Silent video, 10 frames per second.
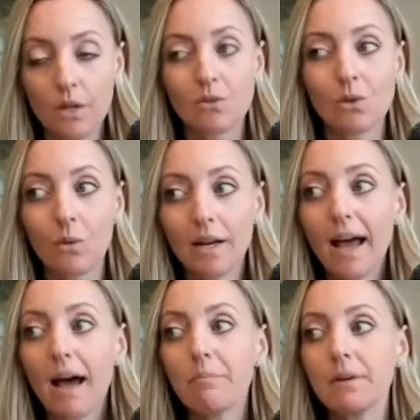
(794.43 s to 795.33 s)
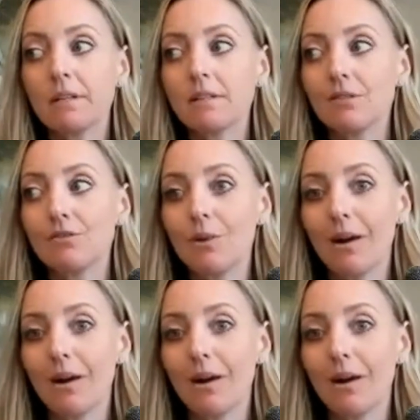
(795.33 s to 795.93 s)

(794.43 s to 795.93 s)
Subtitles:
So what happens if you